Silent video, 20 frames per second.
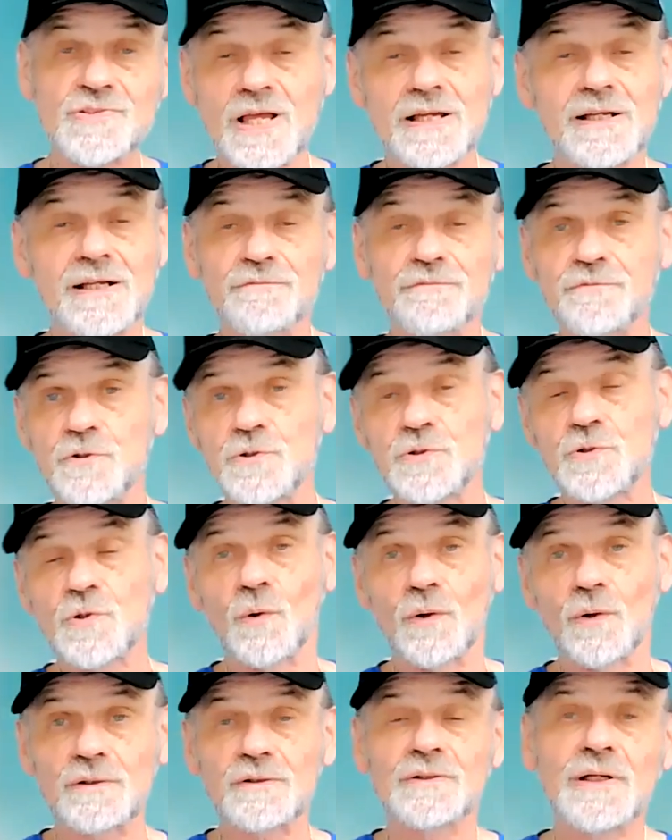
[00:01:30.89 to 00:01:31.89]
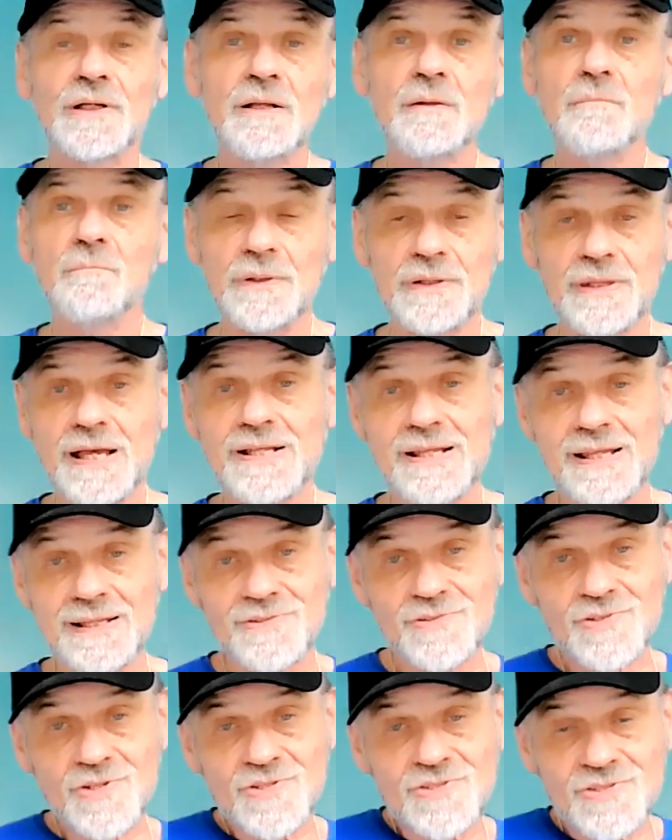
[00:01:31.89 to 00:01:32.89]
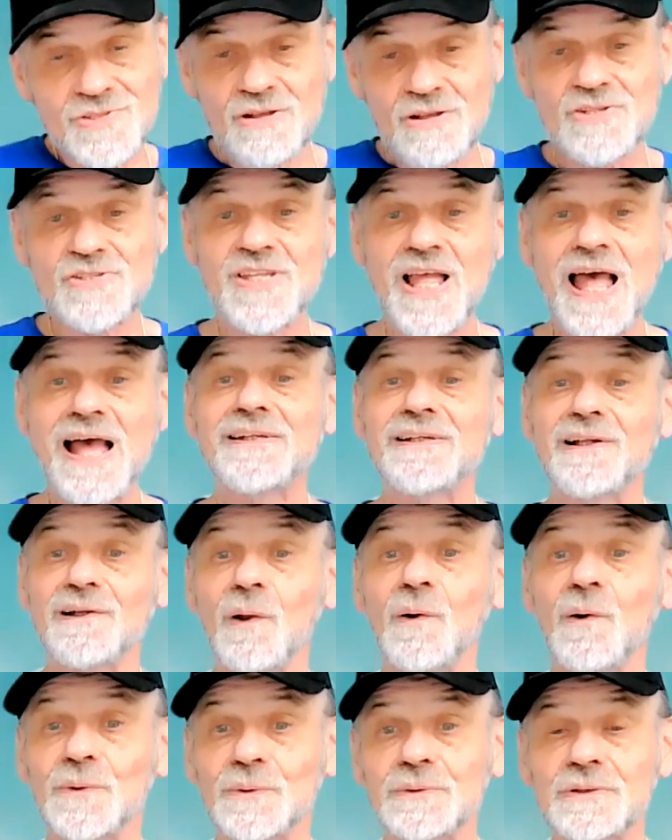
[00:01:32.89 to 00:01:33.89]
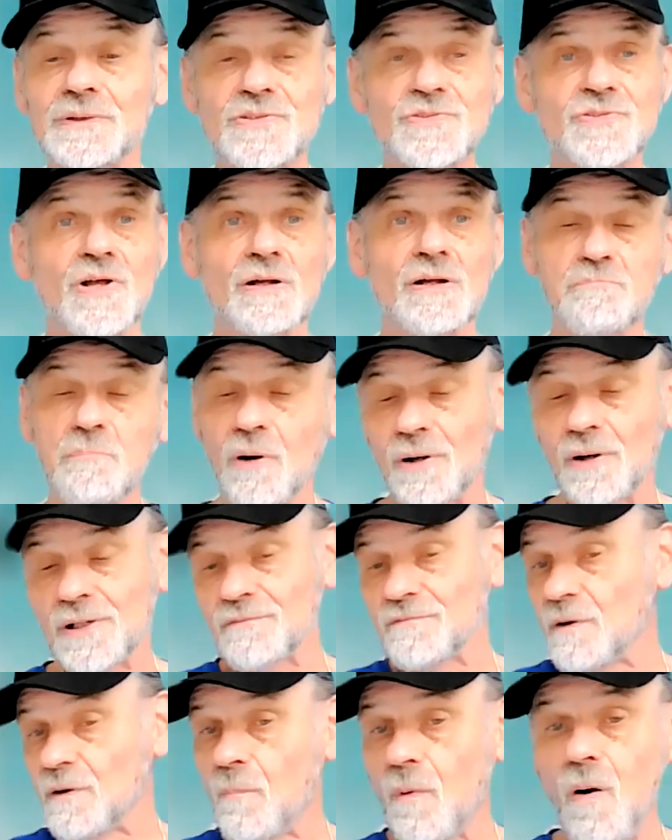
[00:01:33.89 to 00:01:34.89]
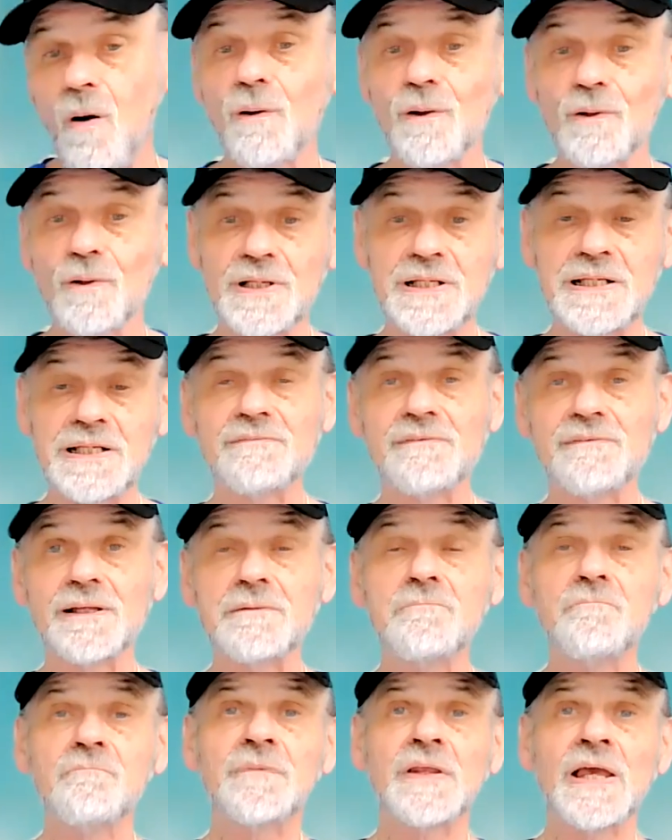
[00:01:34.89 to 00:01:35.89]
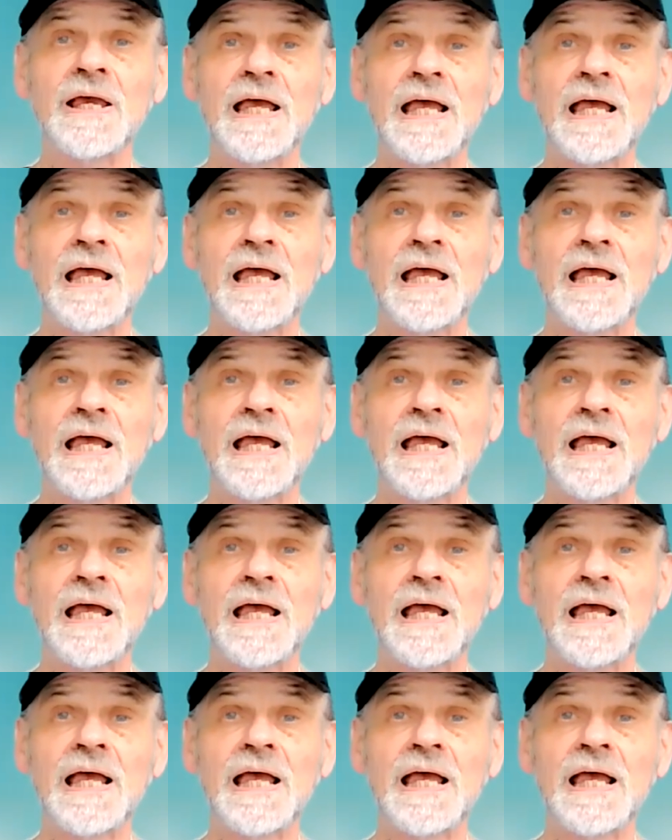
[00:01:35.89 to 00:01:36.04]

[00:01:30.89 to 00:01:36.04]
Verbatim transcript: It's like a food court, but that it's just standalone. It's not part of a mall or anything.